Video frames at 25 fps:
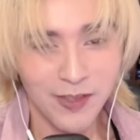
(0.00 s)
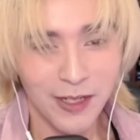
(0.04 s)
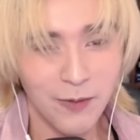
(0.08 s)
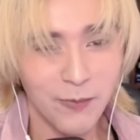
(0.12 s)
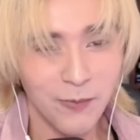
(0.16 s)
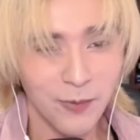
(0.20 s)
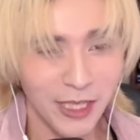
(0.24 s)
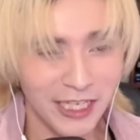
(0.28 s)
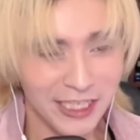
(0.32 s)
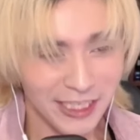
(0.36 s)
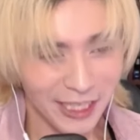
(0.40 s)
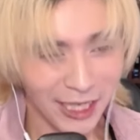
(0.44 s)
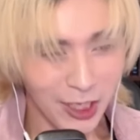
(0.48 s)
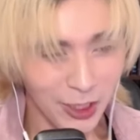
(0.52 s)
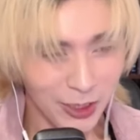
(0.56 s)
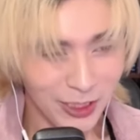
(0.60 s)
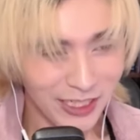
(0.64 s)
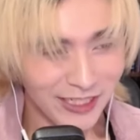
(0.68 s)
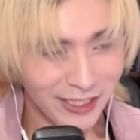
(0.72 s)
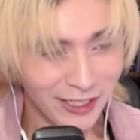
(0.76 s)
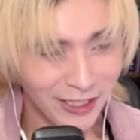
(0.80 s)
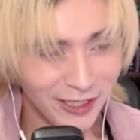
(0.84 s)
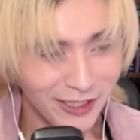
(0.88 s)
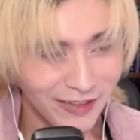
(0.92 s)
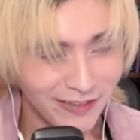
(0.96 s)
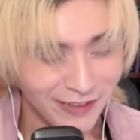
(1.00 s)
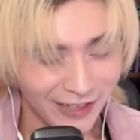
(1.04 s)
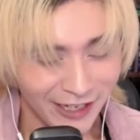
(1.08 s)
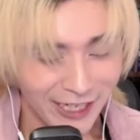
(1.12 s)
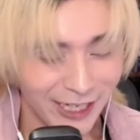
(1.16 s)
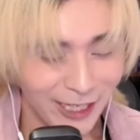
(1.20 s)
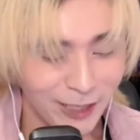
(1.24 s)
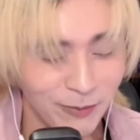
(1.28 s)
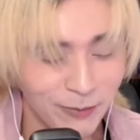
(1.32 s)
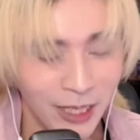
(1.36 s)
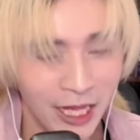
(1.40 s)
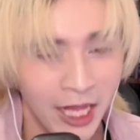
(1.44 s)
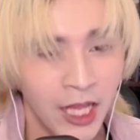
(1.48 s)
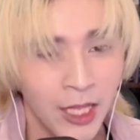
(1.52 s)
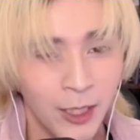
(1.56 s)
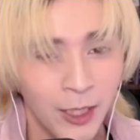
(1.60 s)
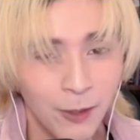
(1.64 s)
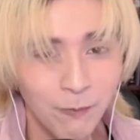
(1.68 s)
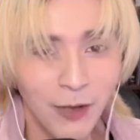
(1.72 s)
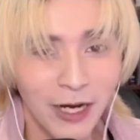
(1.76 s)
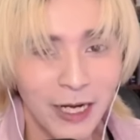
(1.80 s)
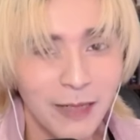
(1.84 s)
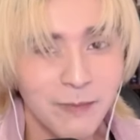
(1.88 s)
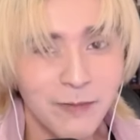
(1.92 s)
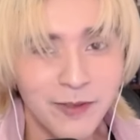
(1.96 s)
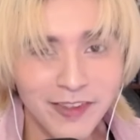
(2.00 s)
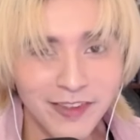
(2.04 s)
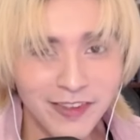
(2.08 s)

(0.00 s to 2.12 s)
I'm like counting down the time, but I'm just